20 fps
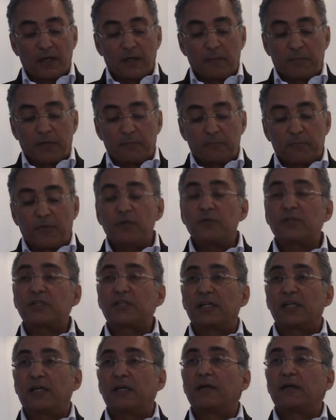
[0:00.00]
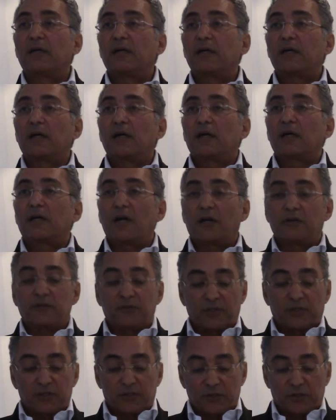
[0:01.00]
But mostly,
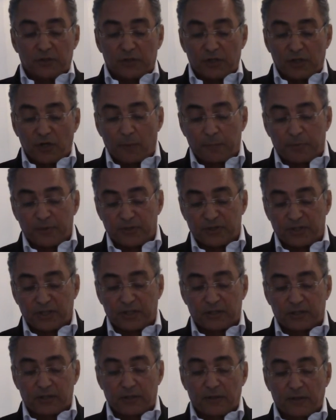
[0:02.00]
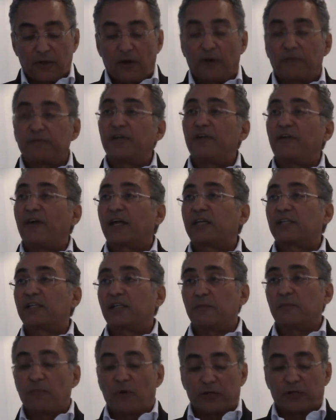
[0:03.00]
countries do the opposite of
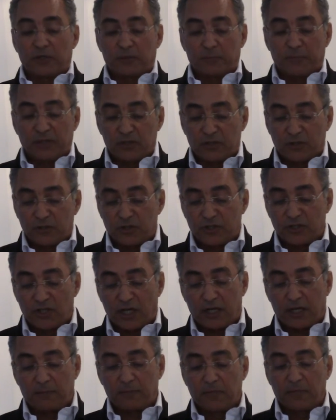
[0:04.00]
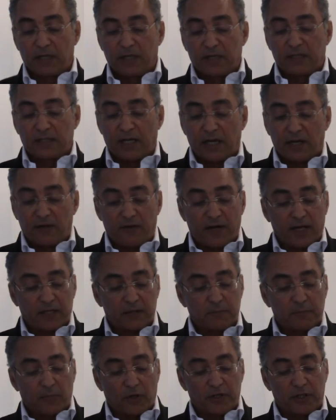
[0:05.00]
erecting monuments to shame. They
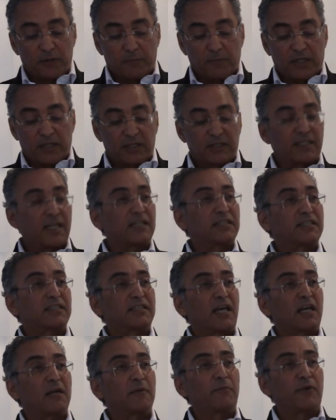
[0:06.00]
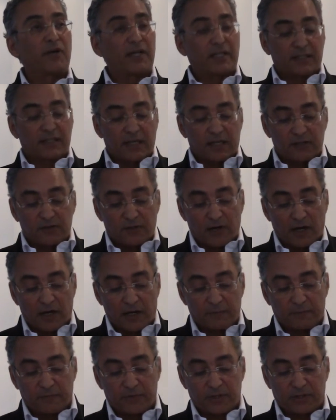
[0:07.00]
erect monuments that celebrate their
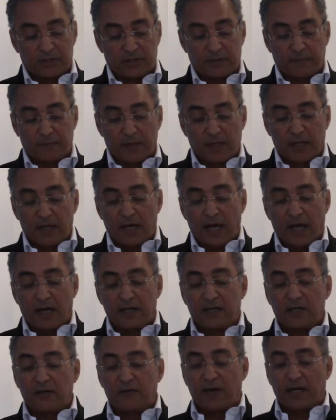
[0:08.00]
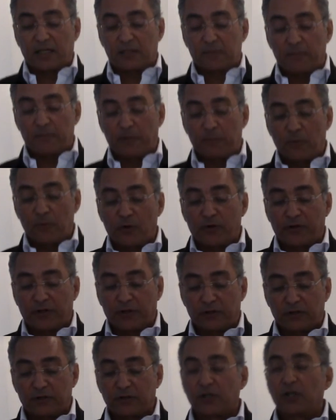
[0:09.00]
triumphs and erect
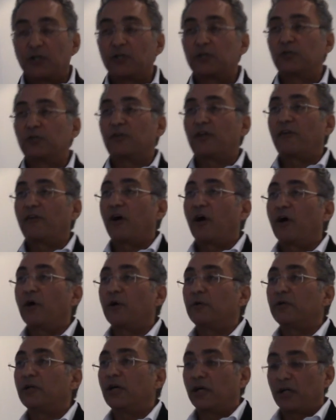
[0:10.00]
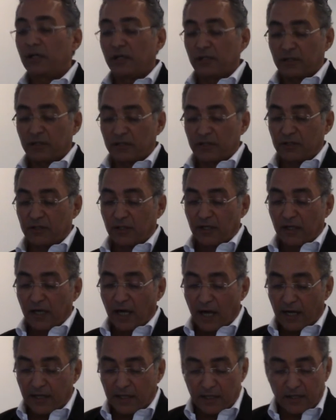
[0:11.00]
memorials to their own hurts
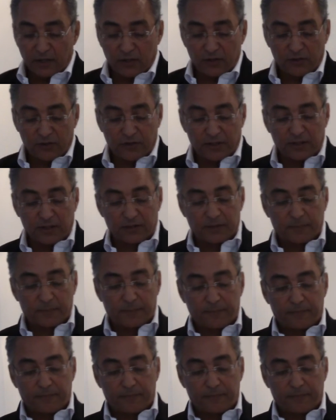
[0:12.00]
and injuries.